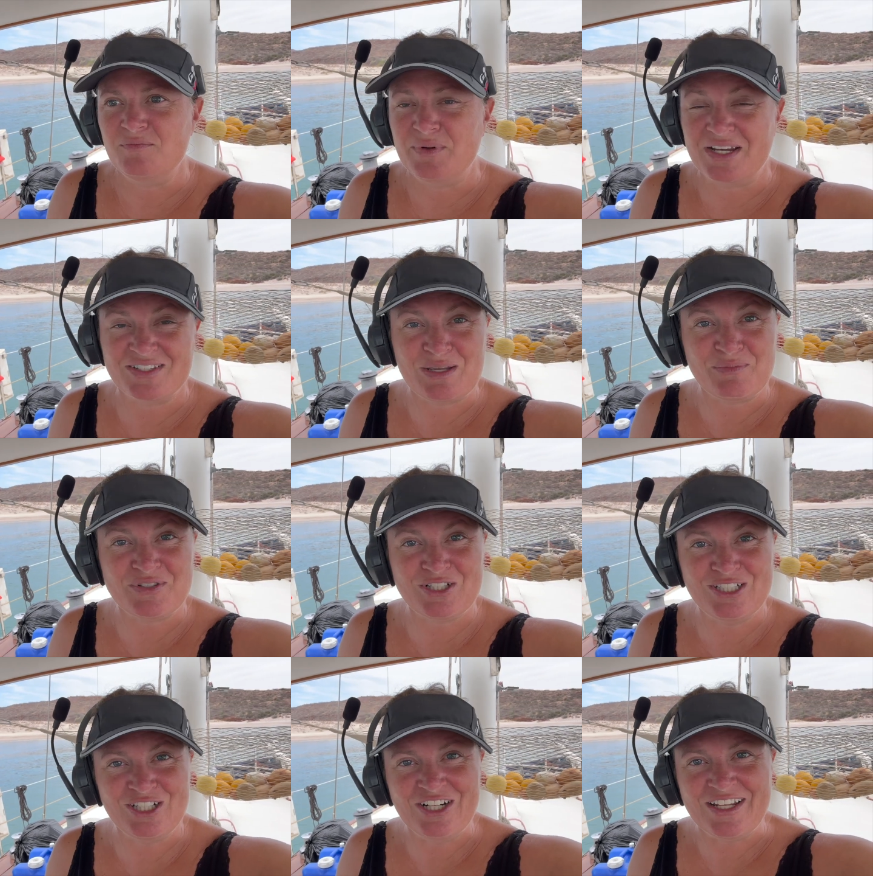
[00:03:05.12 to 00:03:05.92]
because I'm
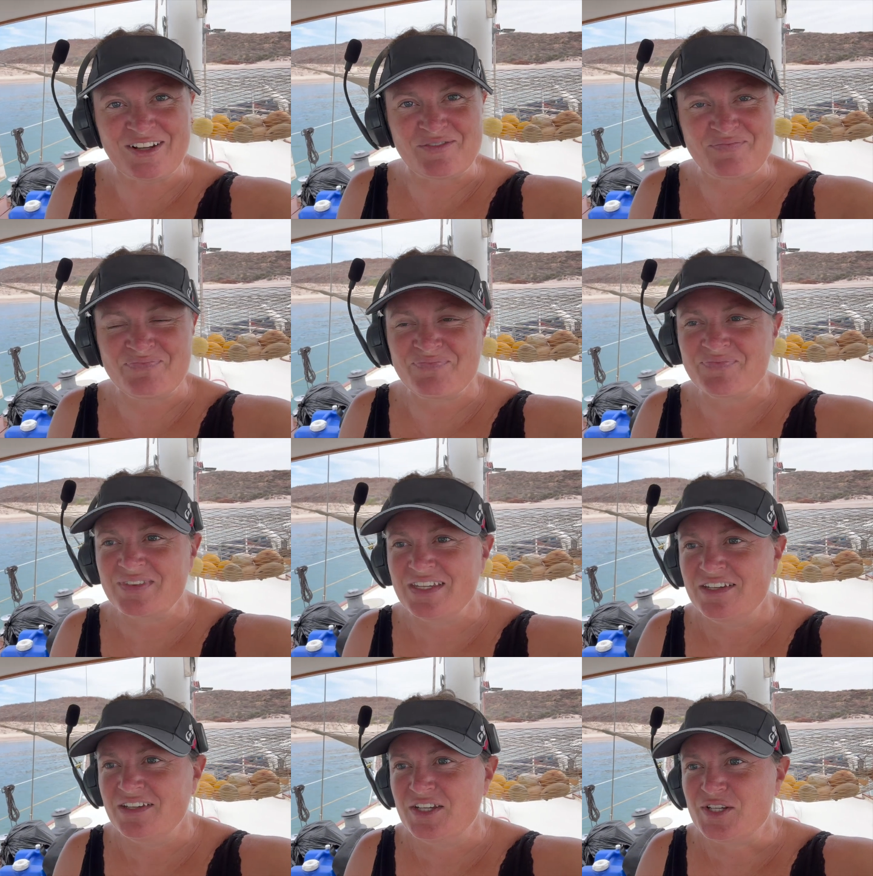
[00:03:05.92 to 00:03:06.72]
still learning.
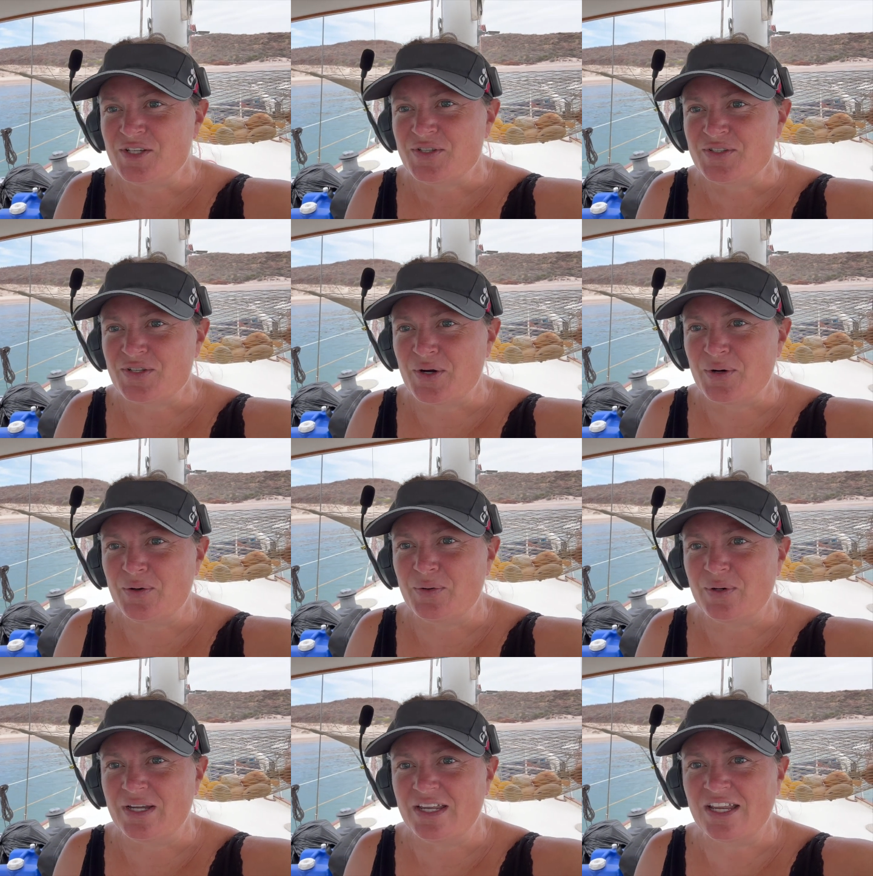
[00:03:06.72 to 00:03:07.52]

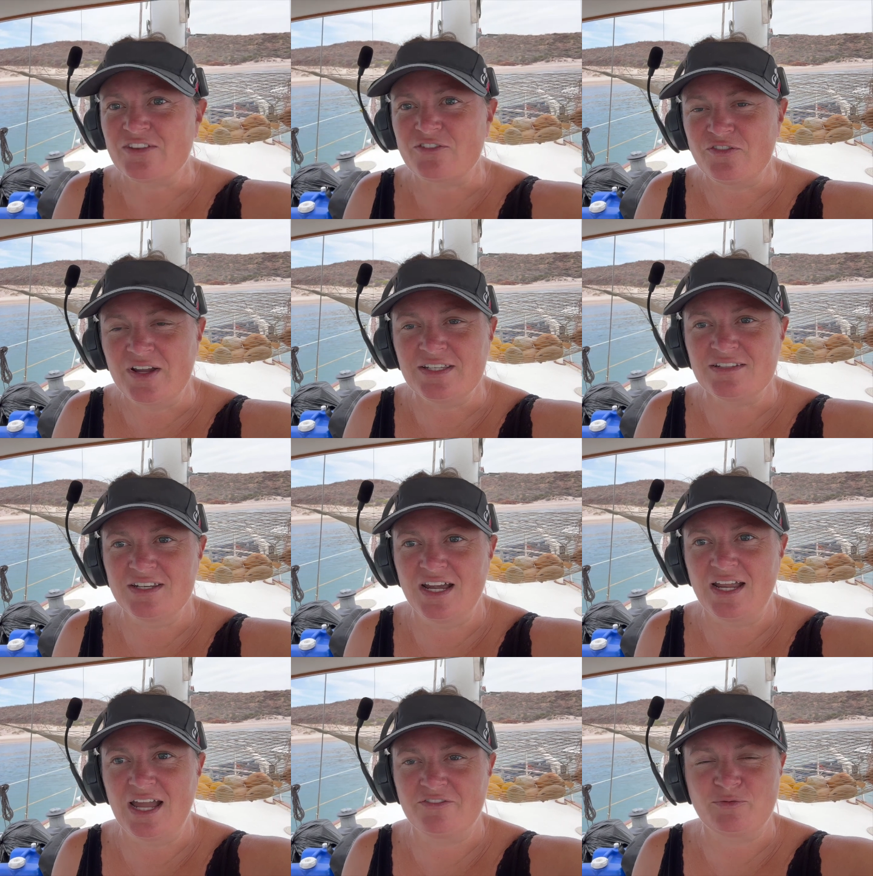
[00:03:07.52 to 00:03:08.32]
So it's fun to
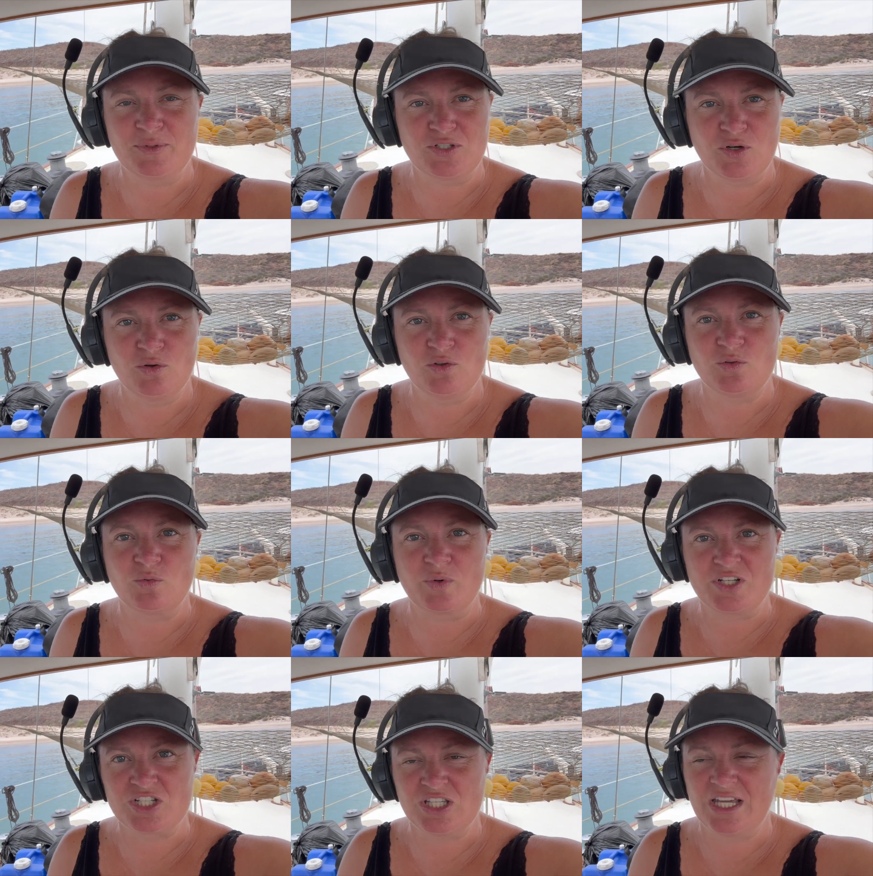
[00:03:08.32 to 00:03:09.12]
not have to be told
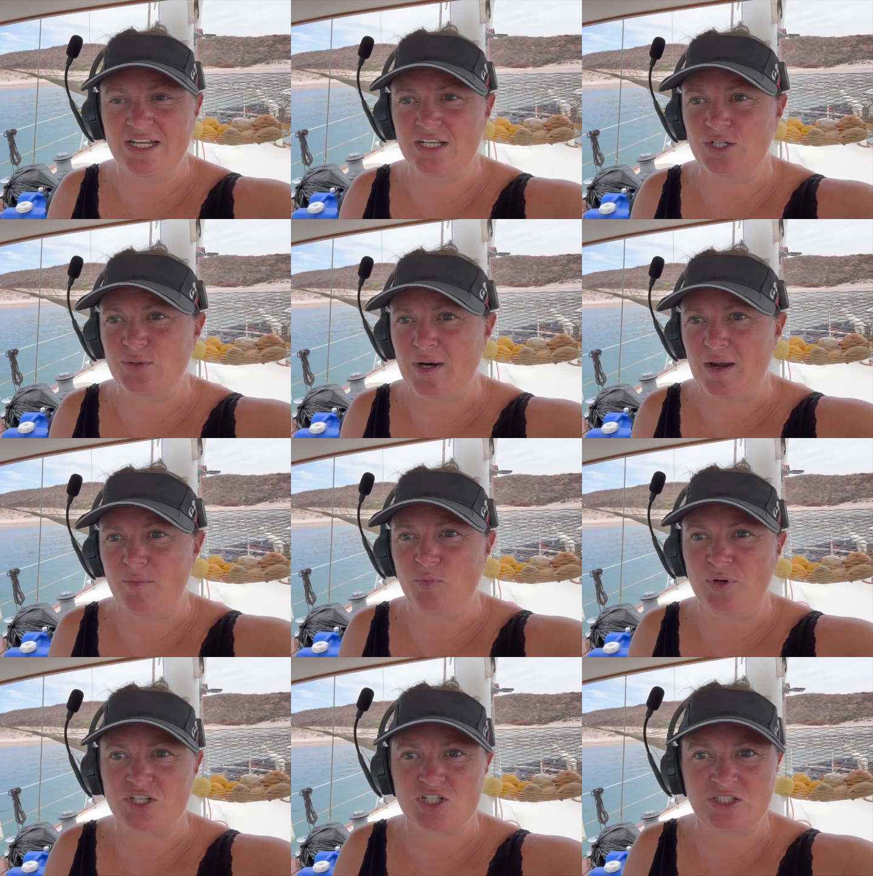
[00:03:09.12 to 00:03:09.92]
which line to grab,
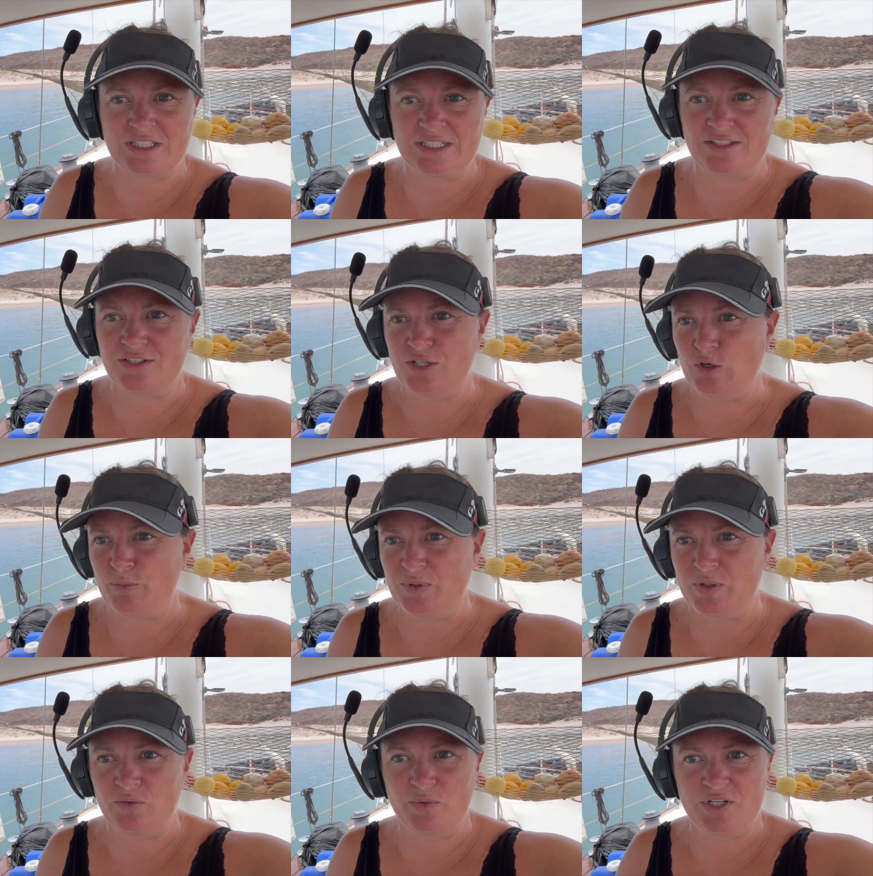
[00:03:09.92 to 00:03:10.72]
which cleat to
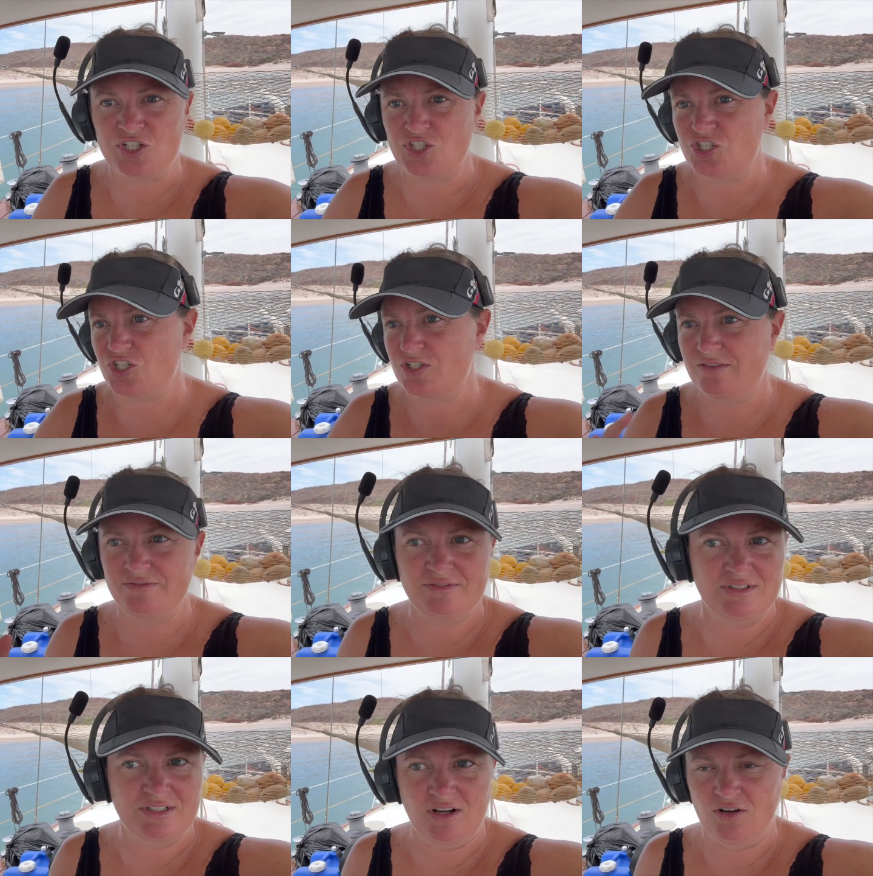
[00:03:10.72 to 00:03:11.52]
open, which
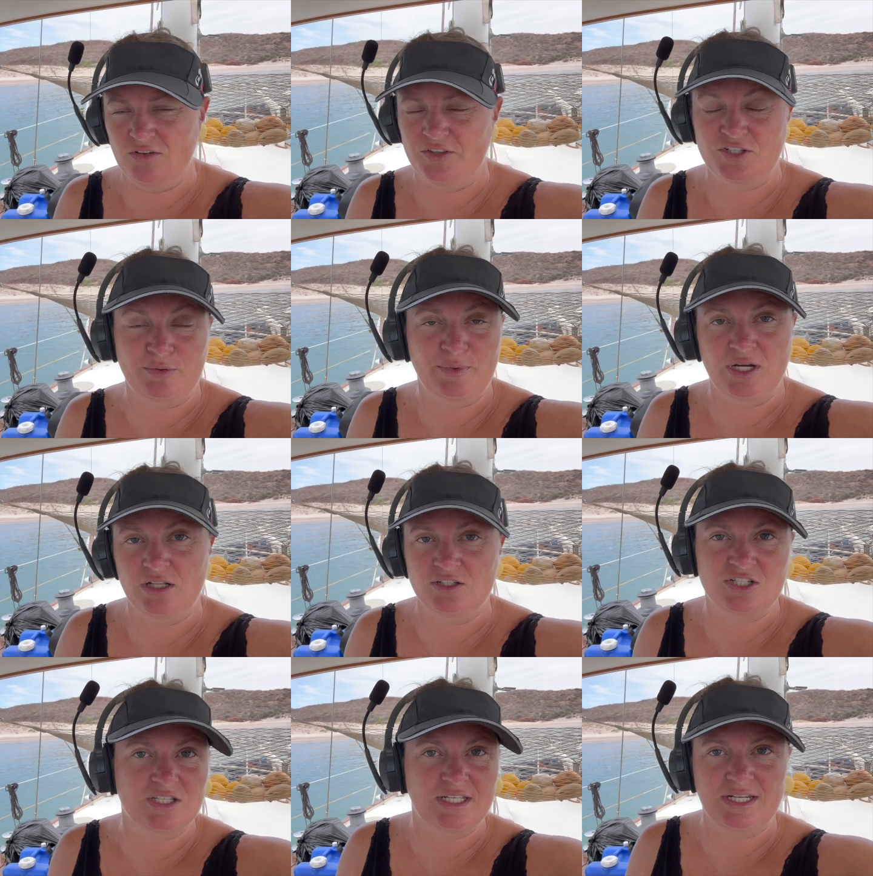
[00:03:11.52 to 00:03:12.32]
all the
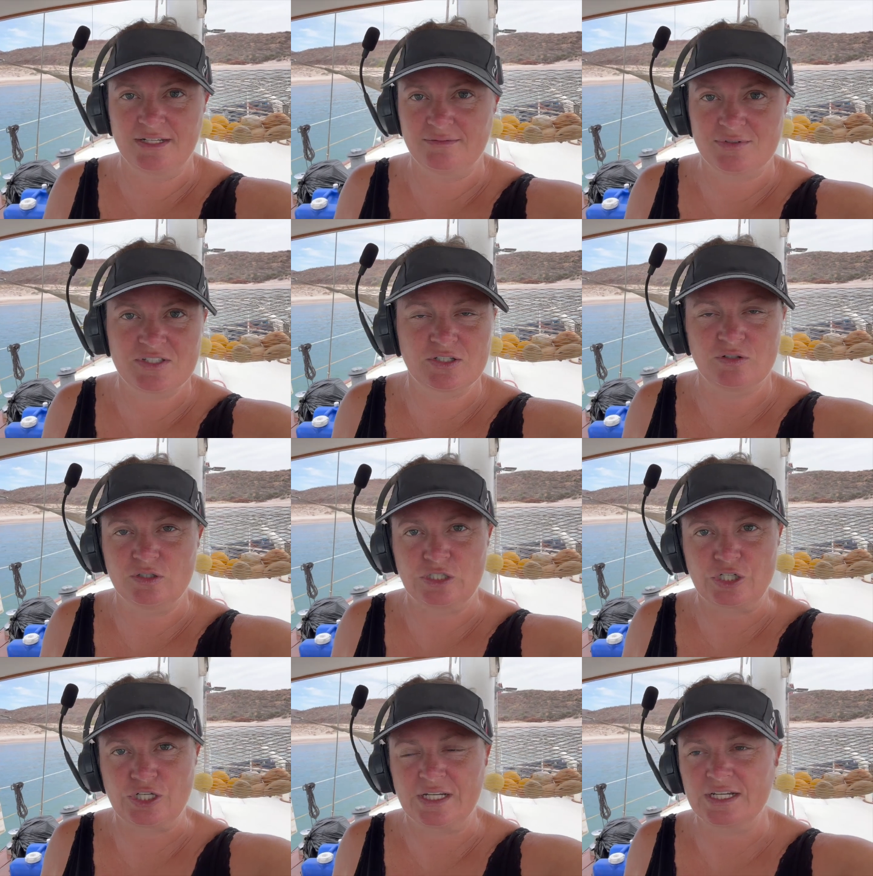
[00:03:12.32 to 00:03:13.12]
terminology that I'm still
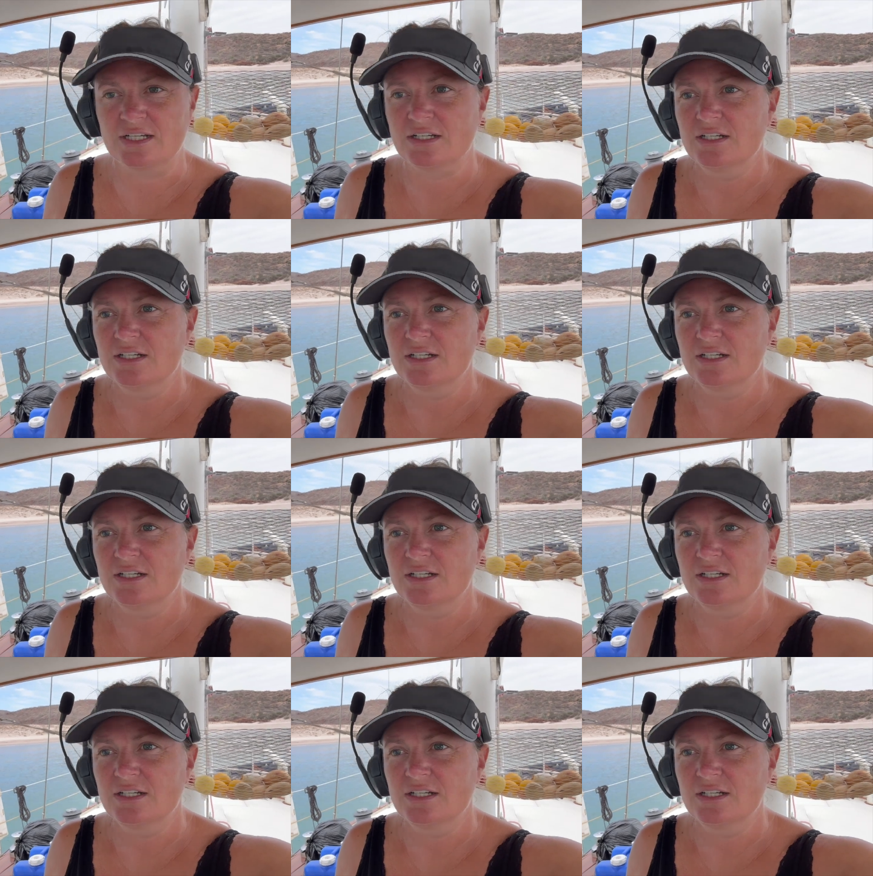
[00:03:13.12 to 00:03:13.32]
learning.